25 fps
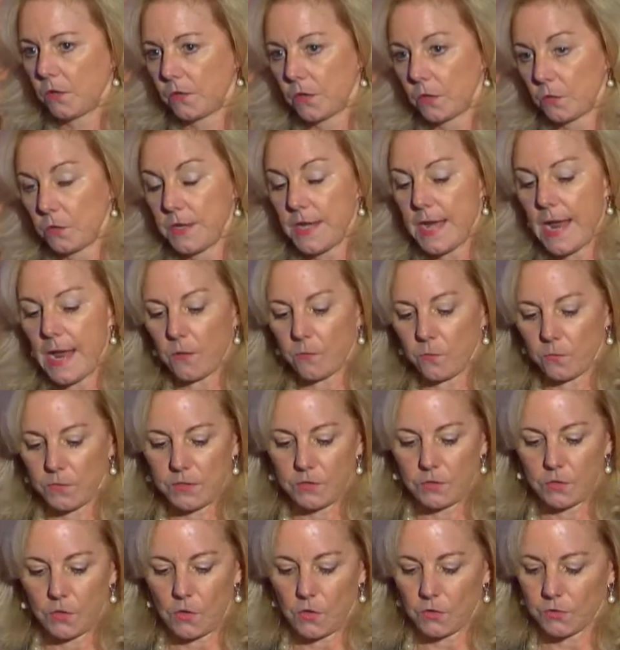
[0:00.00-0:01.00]
the net
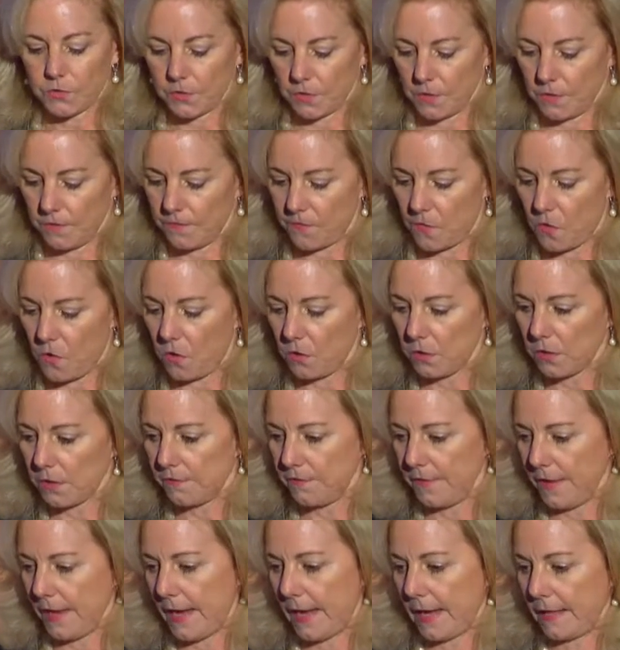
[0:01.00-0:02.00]
result of all
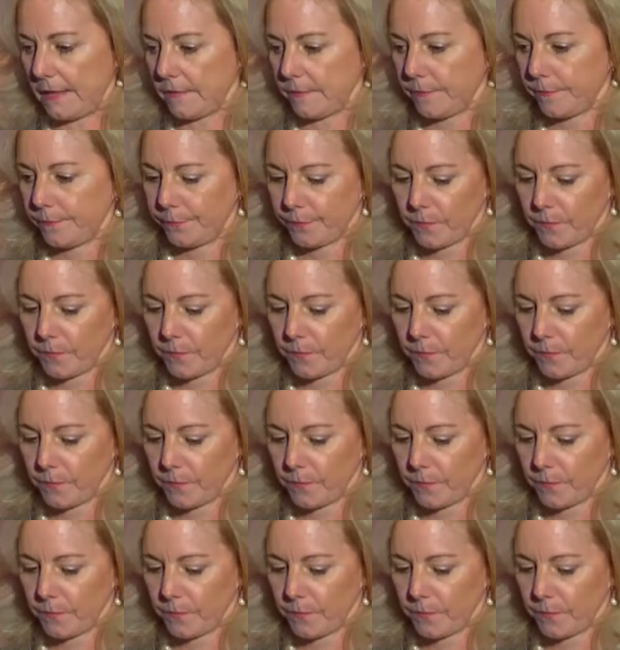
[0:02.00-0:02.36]
of that